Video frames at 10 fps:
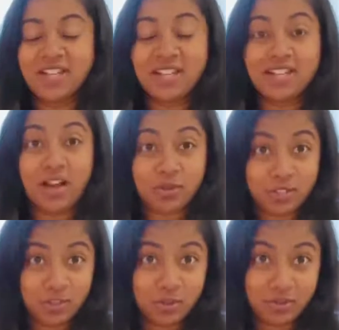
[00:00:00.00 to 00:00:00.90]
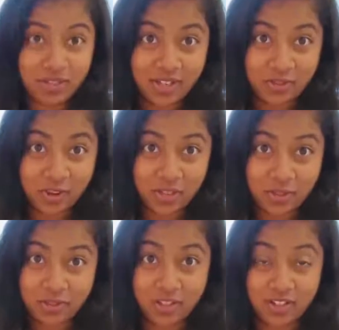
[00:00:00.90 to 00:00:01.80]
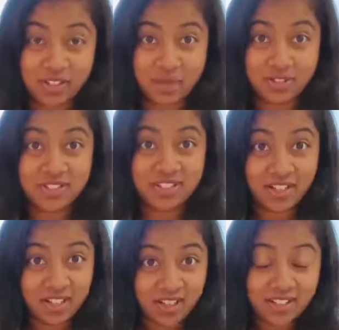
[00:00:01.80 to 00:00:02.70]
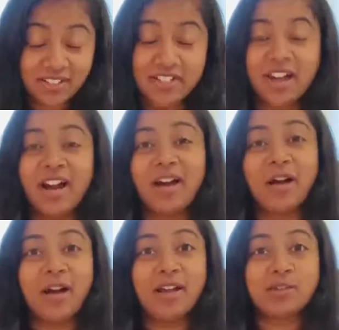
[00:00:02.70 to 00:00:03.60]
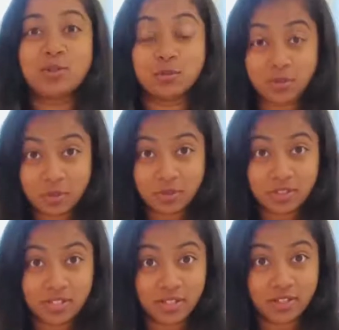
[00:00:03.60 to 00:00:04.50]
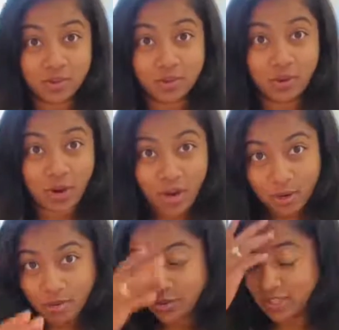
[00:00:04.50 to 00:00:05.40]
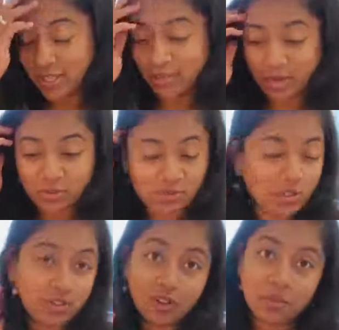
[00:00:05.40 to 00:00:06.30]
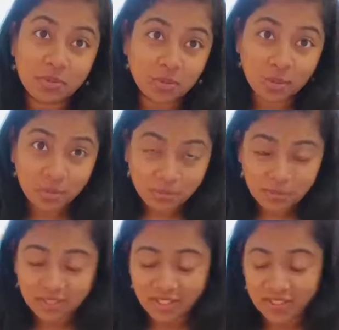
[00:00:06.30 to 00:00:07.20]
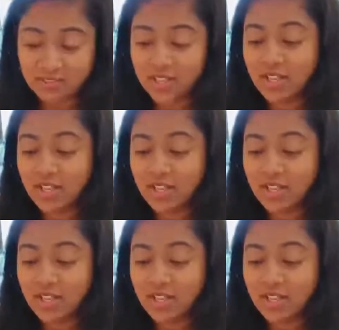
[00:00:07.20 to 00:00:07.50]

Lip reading: Now that the coronavirus lockdown is done, and soon people are starting to go out, get back to their normal lives,